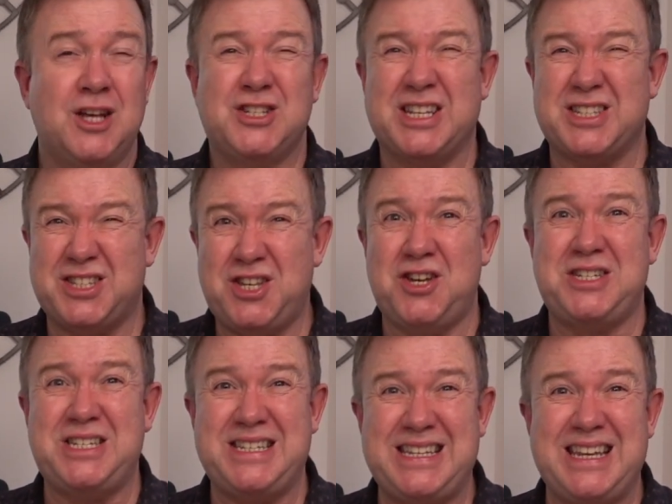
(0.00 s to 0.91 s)
So that's
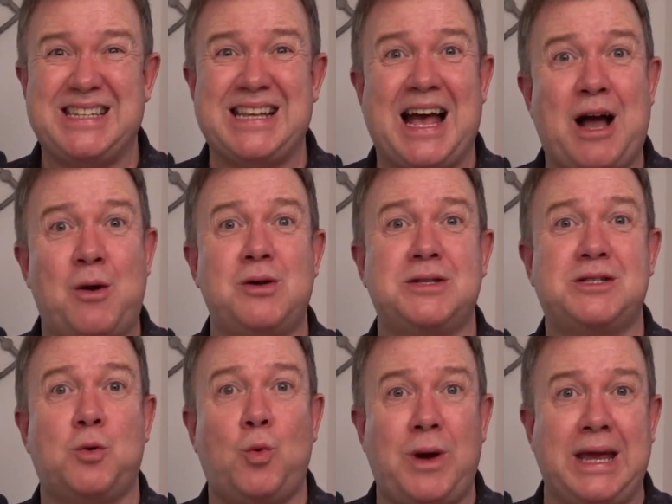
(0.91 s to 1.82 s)
36 hours
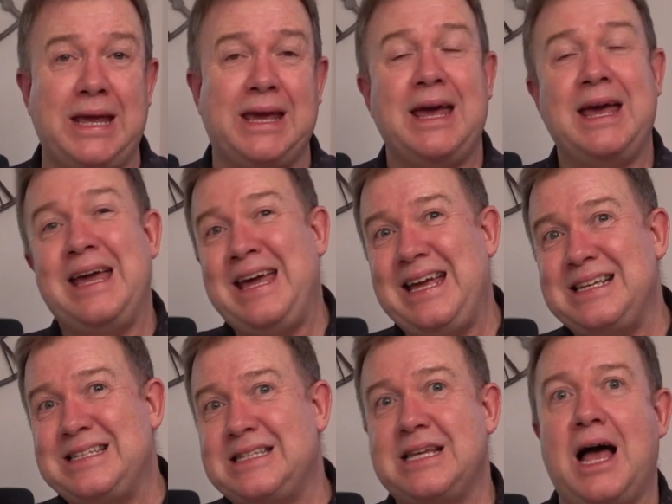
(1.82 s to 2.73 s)
a week
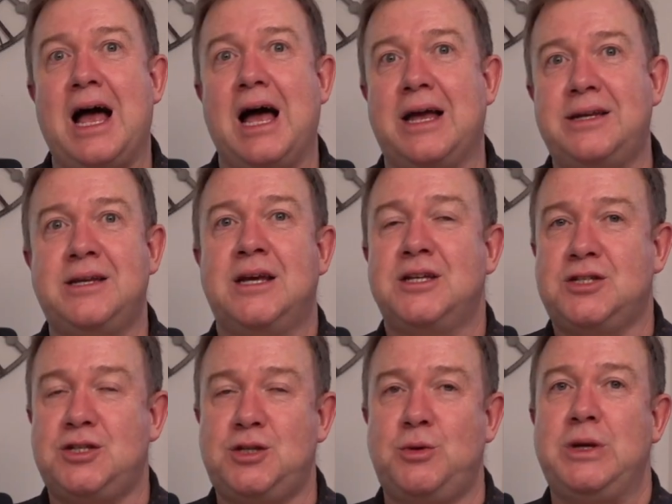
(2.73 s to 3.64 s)
he's tied
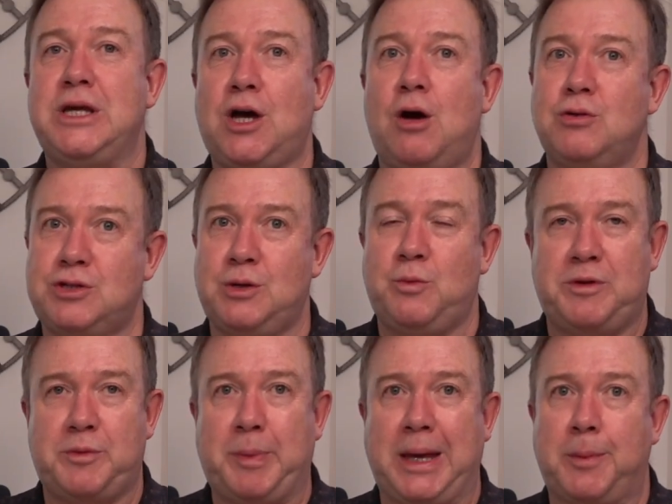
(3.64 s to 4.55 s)
to doing coaching
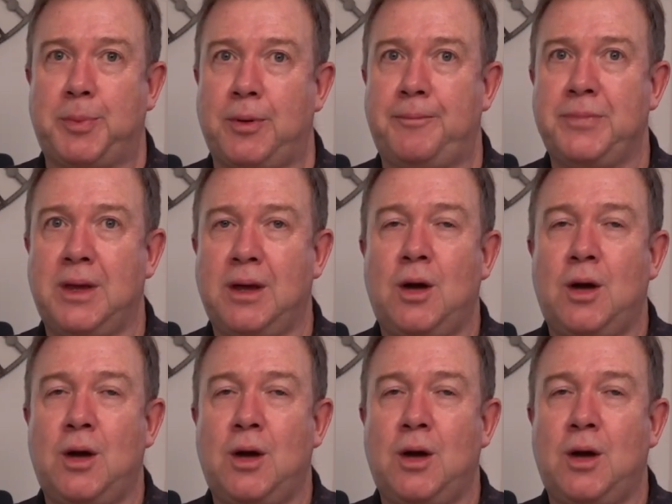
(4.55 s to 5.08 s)
with people.